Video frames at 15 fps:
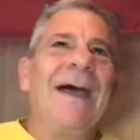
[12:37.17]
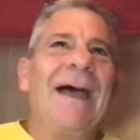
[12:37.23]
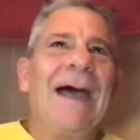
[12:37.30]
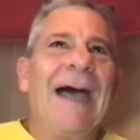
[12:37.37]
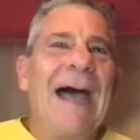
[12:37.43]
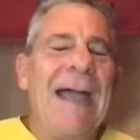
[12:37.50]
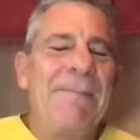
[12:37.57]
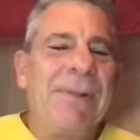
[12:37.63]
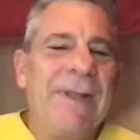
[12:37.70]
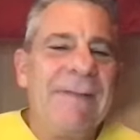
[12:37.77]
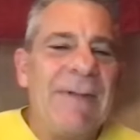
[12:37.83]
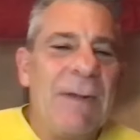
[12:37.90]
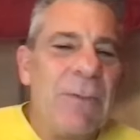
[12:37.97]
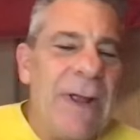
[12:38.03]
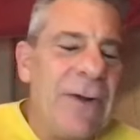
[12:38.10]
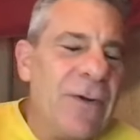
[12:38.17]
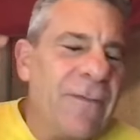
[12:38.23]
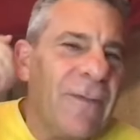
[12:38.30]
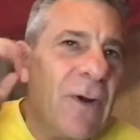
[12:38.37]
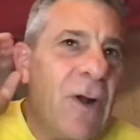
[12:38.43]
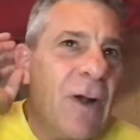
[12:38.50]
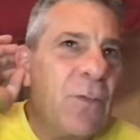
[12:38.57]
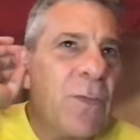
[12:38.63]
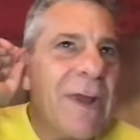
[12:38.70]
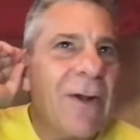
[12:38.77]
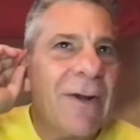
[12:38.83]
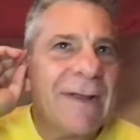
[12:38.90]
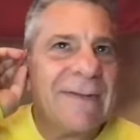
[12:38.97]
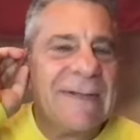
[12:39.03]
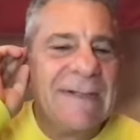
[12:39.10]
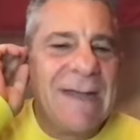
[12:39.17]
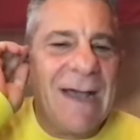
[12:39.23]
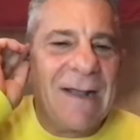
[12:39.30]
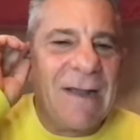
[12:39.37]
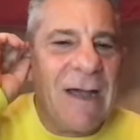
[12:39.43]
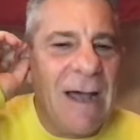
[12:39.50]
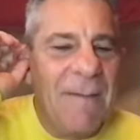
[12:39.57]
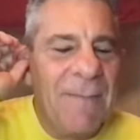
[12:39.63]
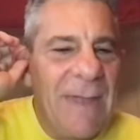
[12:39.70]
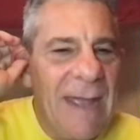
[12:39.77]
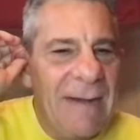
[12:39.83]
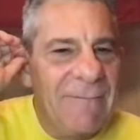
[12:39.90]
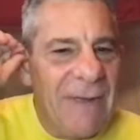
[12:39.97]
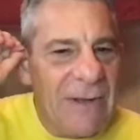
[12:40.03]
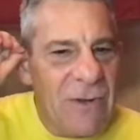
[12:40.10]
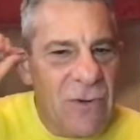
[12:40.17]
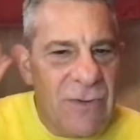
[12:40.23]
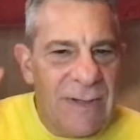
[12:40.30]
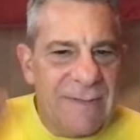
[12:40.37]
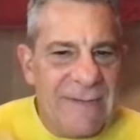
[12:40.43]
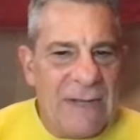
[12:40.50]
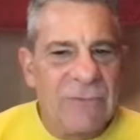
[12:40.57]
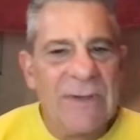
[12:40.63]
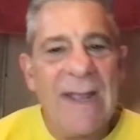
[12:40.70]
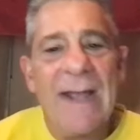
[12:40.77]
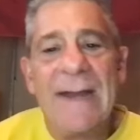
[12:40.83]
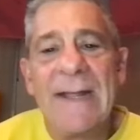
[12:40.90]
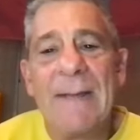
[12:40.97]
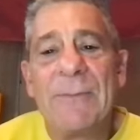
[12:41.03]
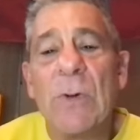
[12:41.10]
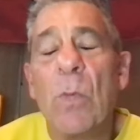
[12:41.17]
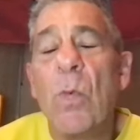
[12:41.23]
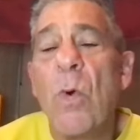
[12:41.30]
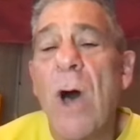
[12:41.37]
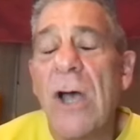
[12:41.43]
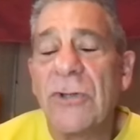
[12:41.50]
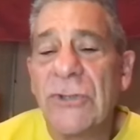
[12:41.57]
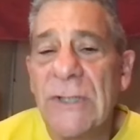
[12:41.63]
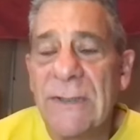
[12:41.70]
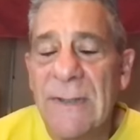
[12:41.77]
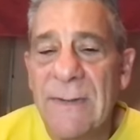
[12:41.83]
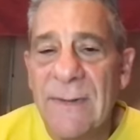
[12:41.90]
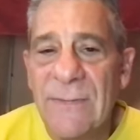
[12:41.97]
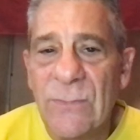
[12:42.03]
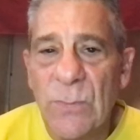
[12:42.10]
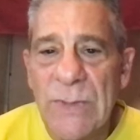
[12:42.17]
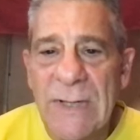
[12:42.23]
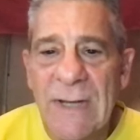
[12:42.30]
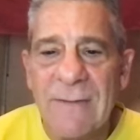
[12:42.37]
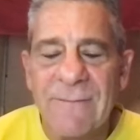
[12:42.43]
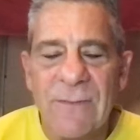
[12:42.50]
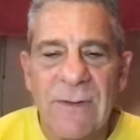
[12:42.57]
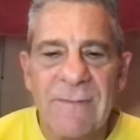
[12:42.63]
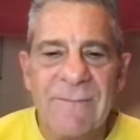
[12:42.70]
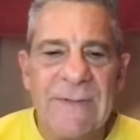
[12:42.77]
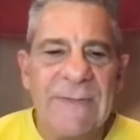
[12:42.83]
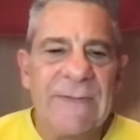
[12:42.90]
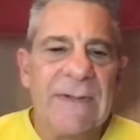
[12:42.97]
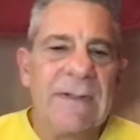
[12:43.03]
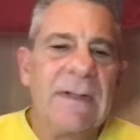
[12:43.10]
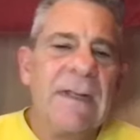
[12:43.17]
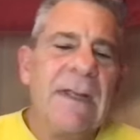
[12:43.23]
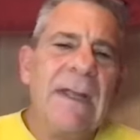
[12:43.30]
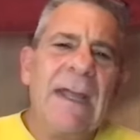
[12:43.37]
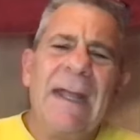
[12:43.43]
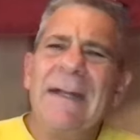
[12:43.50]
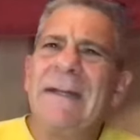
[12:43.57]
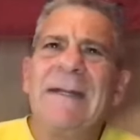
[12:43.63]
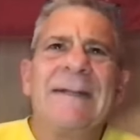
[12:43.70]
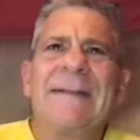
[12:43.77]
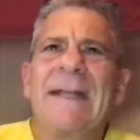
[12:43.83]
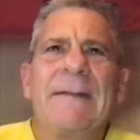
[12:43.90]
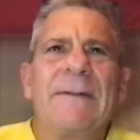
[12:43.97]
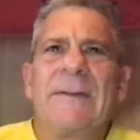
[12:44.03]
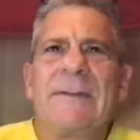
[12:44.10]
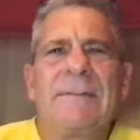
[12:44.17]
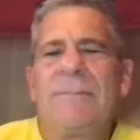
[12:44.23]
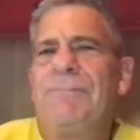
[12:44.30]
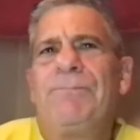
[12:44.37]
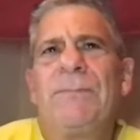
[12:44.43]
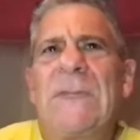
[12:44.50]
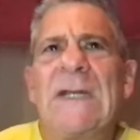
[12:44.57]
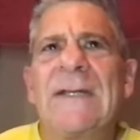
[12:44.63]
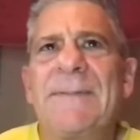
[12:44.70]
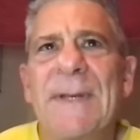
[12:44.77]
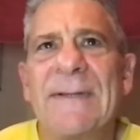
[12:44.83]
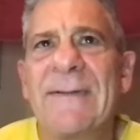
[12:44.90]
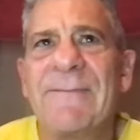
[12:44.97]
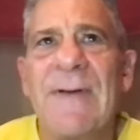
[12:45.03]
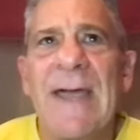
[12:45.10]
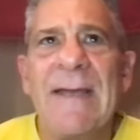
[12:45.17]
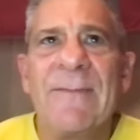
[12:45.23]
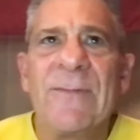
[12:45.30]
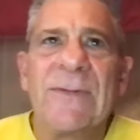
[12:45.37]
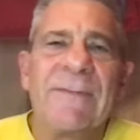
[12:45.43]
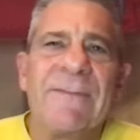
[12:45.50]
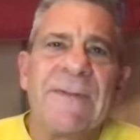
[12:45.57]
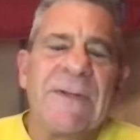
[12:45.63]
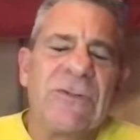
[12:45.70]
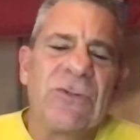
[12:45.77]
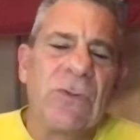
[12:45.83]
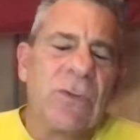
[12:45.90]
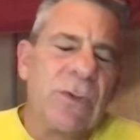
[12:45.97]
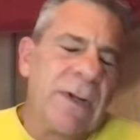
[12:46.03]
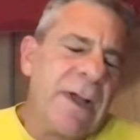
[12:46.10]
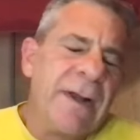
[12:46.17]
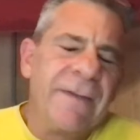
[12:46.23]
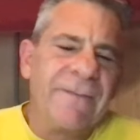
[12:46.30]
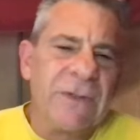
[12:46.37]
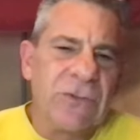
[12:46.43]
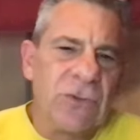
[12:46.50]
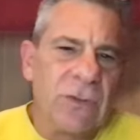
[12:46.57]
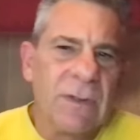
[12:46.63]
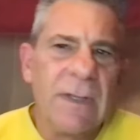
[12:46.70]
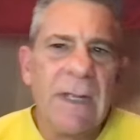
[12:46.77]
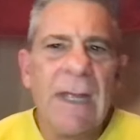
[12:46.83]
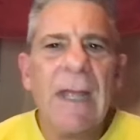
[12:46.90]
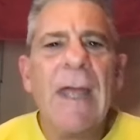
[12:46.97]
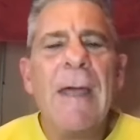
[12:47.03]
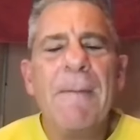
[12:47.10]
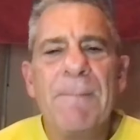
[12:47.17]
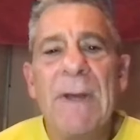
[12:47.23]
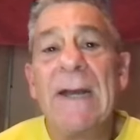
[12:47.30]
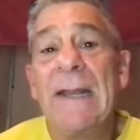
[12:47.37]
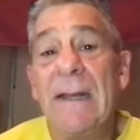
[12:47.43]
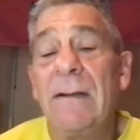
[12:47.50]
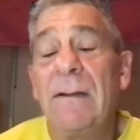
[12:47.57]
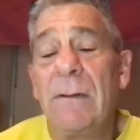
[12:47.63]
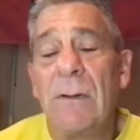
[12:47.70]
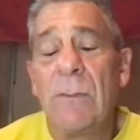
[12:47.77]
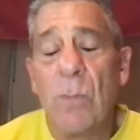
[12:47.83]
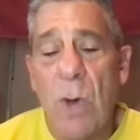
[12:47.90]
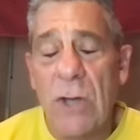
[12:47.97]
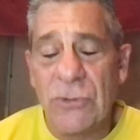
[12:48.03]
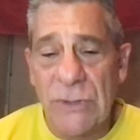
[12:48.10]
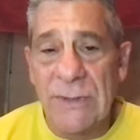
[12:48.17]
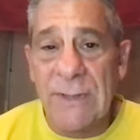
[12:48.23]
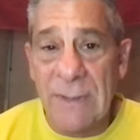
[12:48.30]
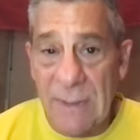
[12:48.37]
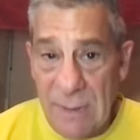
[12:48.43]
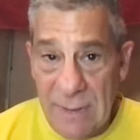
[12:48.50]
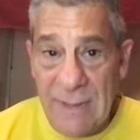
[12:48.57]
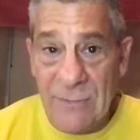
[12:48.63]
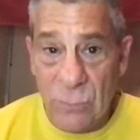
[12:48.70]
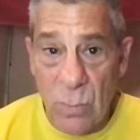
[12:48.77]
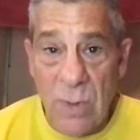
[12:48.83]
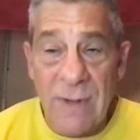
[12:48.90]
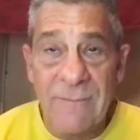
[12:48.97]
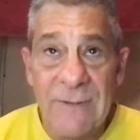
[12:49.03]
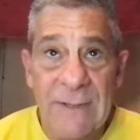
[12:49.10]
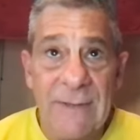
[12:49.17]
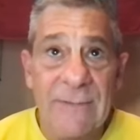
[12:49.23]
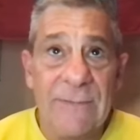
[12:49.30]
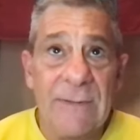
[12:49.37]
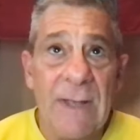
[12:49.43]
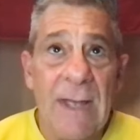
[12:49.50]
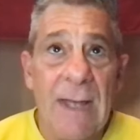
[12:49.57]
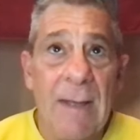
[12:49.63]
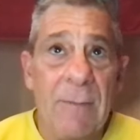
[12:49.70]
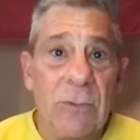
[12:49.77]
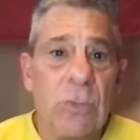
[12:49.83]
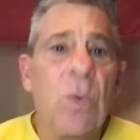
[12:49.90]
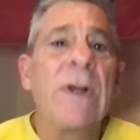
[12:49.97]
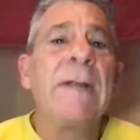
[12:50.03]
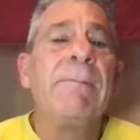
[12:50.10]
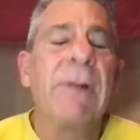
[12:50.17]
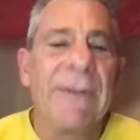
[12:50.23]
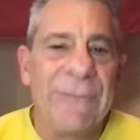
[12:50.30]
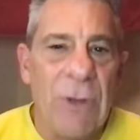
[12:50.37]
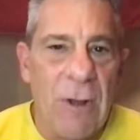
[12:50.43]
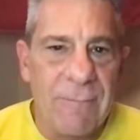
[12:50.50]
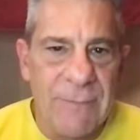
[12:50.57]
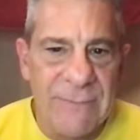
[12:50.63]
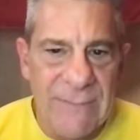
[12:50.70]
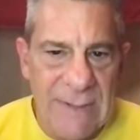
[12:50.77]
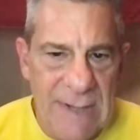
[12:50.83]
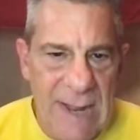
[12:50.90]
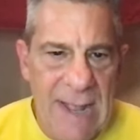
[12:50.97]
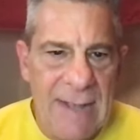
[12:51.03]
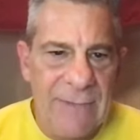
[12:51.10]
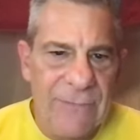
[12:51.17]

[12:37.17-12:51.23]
I believe I read over on WeRSC.com that Vicona is actually heading up to Washington this weekend for a visit. Didn't specify if it was official or unofficial, but Washington is one of his 20-plus offers that he has.